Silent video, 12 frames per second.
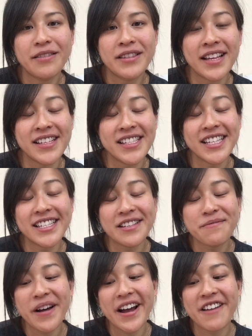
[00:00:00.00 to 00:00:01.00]
since this is
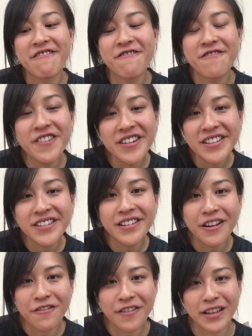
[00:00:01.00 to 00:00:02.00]
my first
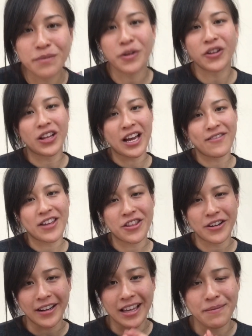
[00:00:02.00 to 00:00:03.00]
Facebook Live, I
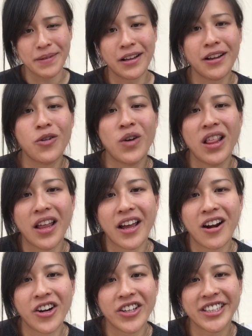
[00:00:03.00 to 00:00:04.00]
thought I'd keep it quite
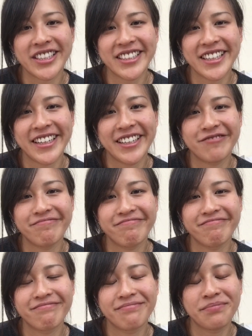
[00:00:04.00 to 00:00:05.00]
lighthearted.
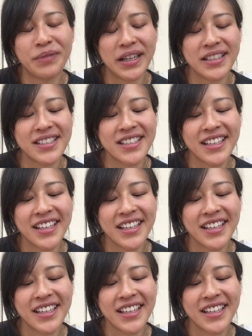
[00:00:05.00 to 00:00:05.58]
But